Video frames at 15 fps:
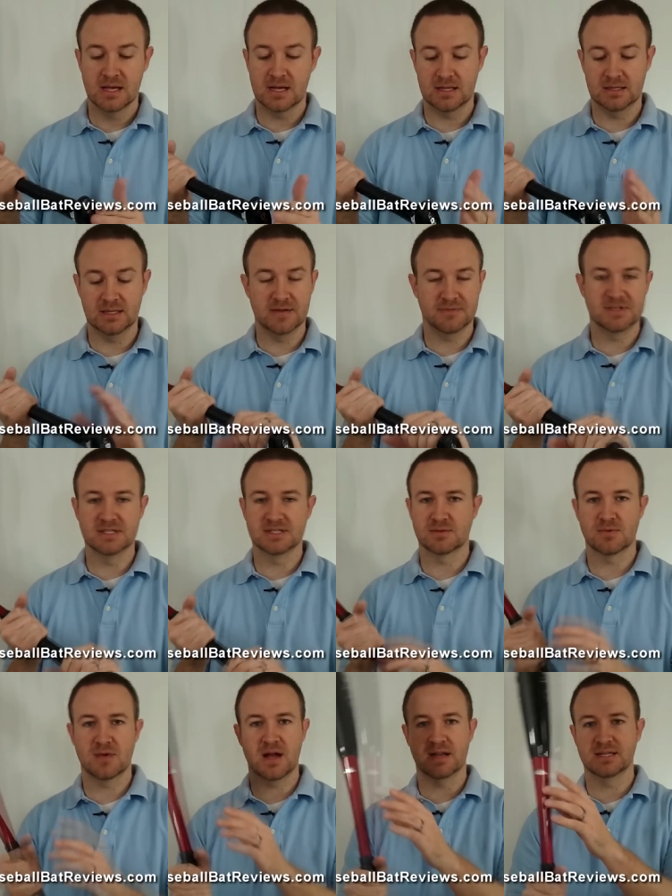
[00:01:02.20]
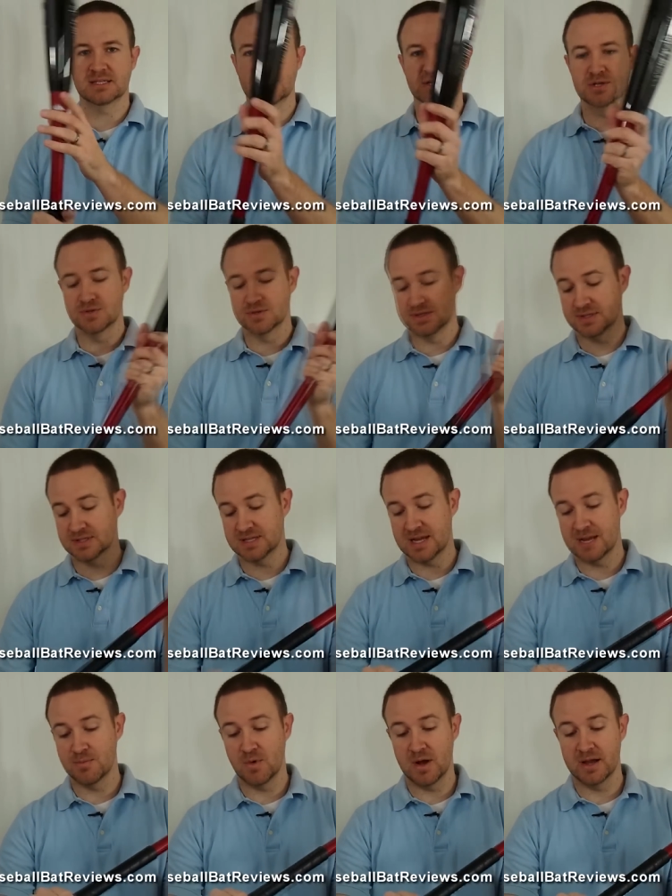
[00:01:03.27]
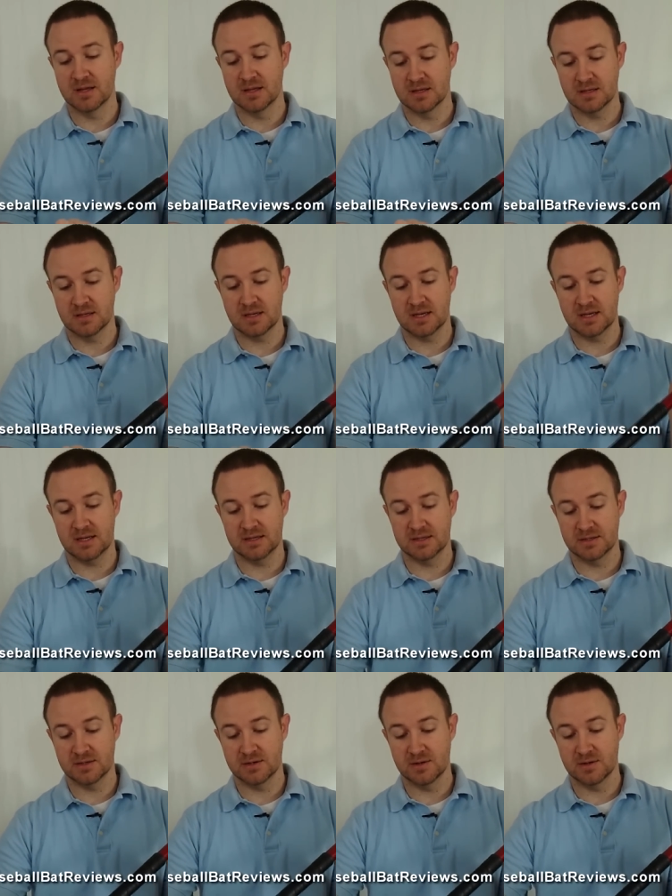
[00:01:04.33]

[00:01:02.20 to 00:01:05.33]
lefties and righties can use it the same way uh,